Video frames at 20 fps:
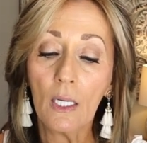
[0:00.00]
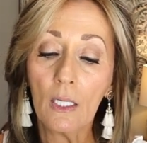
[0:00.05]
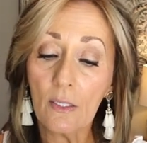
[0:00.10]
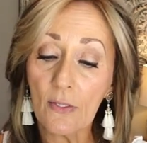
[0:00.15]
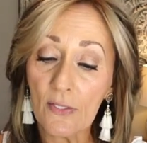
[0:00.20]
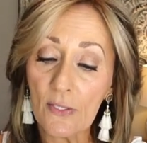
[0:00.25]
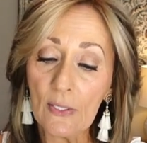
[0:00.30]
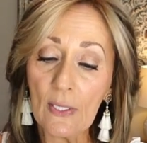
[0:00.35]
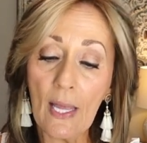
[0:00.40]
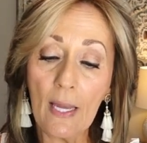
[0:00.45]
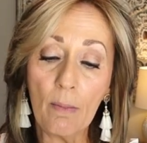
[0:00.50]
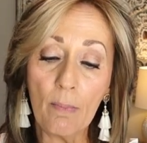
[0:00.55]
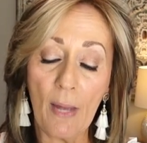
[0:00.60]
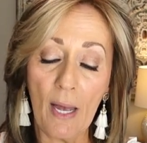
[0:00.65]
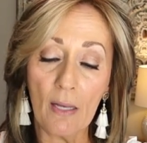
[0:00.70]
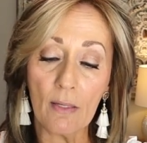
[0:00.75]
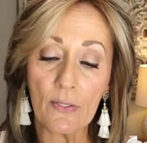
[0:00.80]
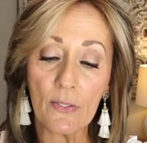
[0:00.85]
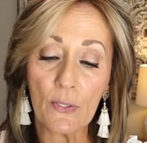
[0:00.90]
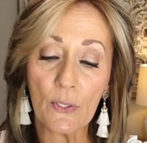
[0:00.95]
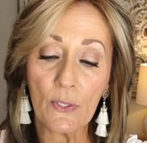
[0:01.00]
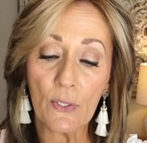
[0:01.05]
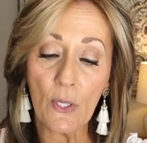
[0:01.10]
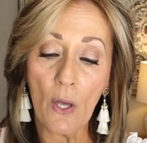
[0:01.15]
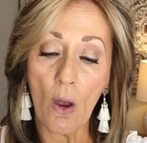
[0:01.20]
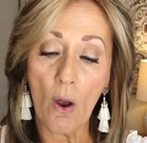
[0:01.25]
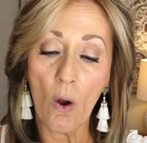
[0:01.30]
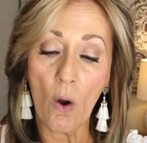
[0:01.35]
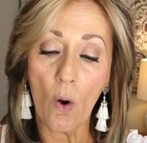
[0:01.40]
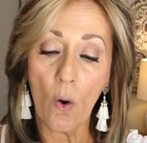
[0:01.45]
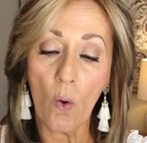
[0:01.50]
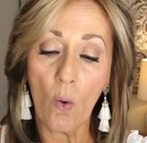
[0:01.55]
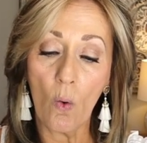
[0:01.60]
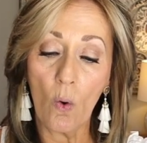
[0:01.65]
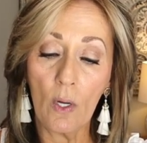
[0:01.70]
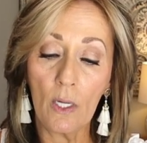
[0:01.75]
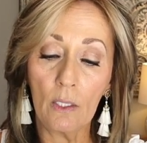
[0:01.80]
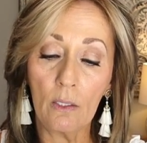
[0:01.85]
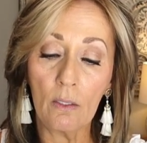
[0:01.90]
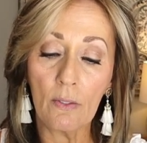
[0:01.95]
Sleigh bells.
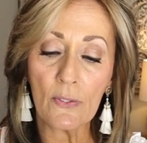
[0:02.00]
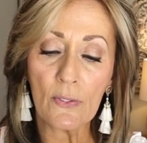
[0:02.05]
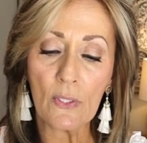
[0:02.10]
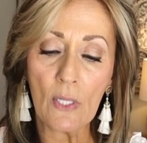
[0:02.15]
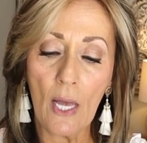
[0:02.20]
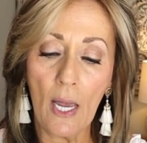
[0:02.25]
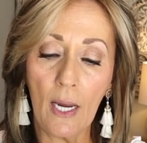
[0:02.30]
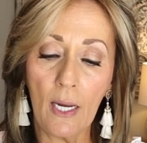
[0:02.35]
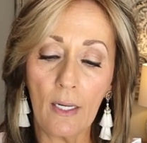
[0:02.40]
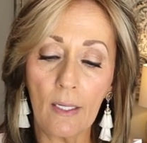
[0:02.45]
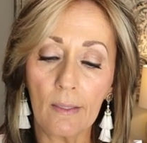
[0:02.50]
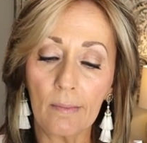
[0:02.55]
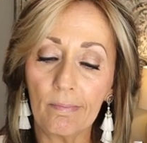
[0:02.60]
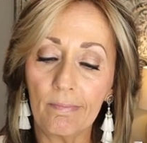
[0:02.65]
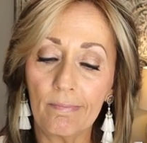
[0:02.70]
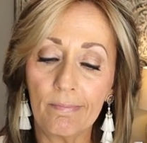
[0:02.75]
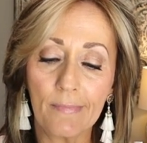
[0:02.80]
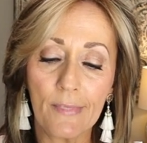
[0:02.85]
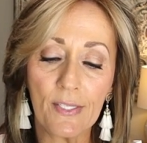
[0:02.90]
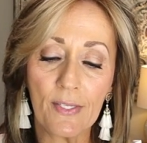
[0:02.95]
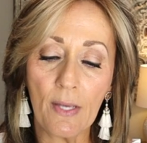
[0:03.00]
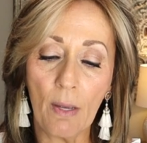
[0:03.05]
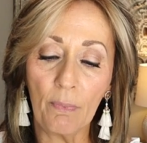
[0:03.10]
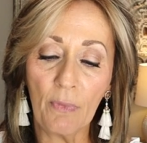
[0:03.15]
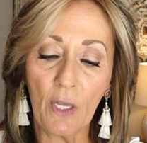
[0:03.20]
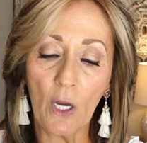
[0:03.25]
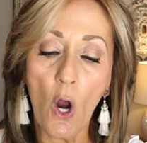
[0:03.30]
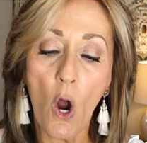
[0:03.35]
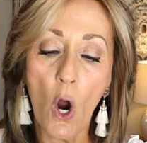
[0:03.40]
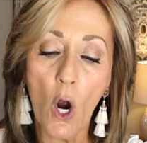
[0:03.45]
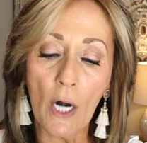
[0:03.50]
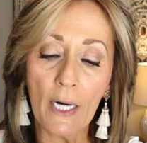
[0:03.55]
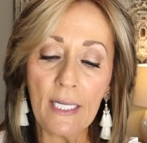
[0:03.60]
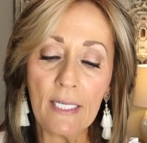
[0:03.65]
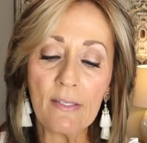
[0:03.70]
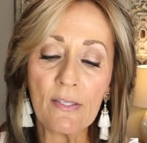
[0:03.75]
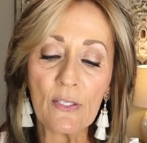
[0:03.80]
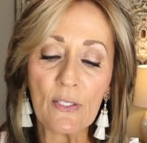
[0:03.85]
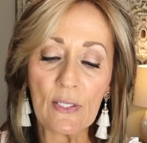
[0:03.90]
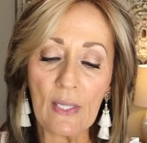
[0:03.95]
So it looks like something,
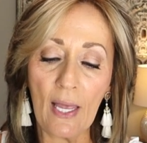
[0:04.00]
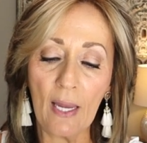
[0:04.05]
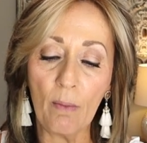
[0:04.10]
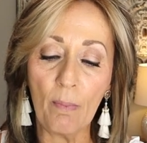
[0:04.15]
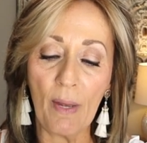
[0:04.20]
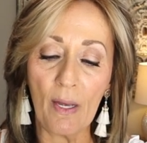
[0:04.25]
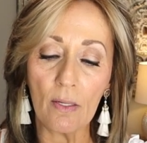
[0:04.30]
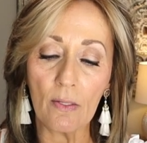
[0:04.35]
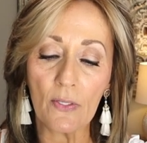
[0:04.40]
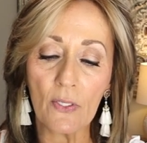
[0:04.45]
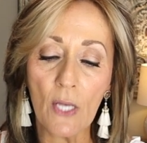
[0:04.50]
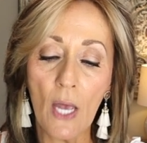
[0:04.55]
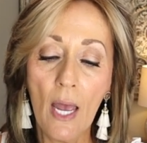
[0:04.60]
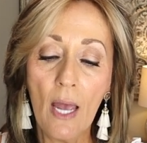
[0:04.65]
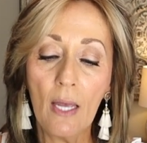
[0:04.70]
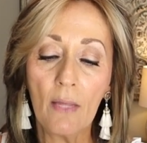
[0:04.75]
harness sleigh bells.